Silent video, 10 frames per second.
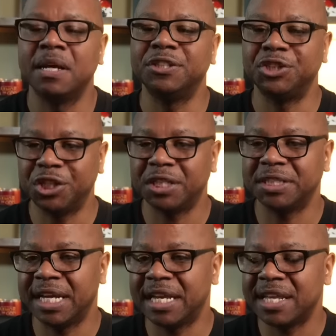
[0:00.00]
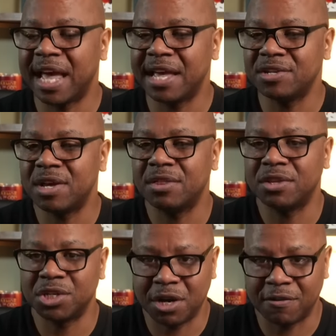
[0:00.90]
just in case the
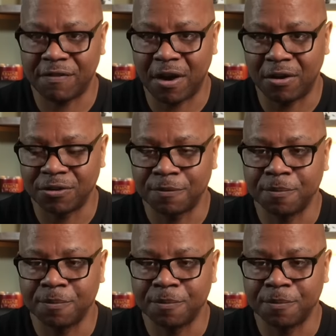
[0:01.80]
chair falls.